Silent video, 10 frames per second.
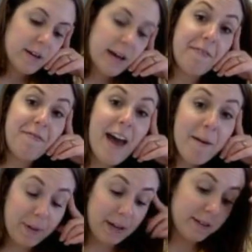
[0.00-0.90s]
And
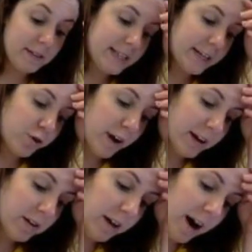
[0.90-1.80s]
that means that
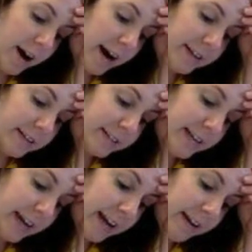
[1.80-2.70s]
triangle
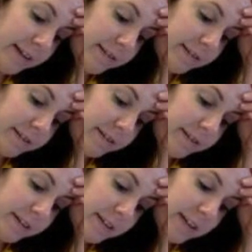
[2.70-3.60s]
RST
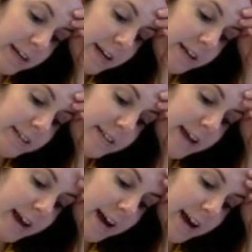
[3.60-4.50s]
is
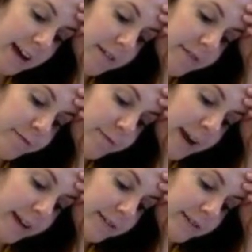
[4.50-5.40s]
a
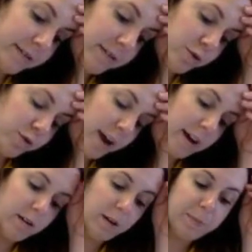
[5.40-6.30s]
right
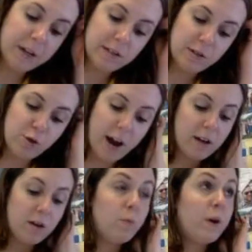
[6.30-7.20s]
triangle because a
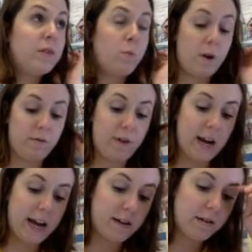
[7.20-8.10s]
triangle with one
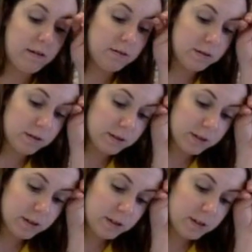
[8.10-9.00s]
right angle
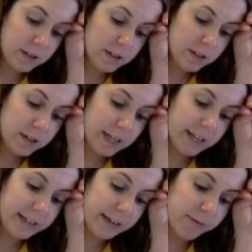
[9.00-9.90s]

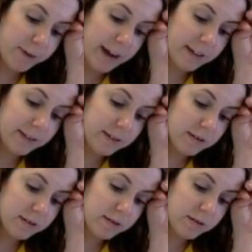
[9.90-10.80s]
is a right
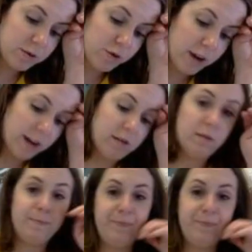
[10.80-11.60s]
triangle.